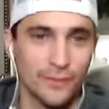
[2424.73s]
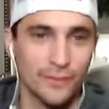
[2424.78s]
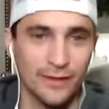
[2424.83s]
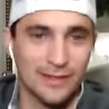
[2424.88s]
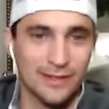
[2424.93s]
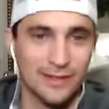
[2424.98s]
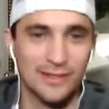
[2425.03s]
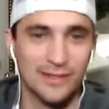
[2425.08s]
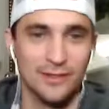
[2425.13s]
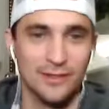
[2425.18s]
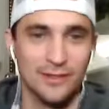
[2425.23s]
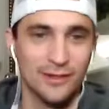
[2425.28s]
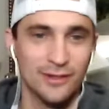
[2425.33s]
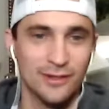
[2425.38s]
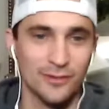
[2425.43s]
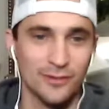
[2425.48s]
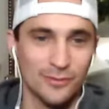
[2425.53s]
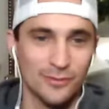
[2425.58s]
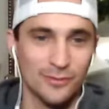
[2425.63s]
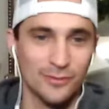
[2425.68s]
for the next 10
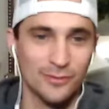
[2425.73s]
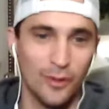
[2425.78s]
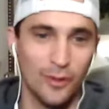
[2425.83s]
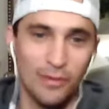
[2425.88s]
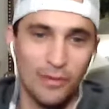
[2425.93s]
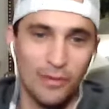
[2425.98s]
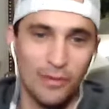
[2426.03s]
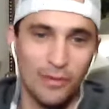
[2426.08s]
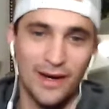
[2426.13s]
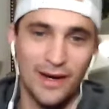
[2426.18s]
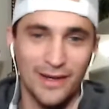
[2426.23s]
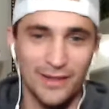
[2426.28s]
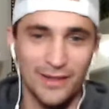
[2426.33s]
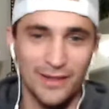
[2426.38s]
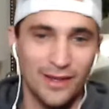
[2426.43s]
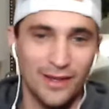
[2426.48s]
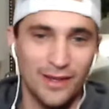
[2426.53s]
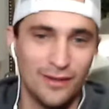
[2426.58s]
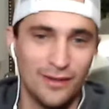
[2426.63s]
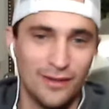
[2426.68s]
years, we all buy
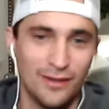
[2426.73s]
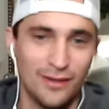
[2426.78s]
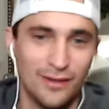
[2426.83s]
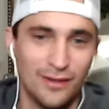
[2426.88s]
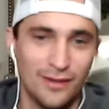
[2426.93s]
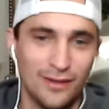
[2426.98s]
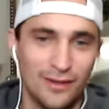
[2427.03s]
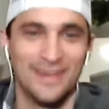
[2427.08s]
and love. And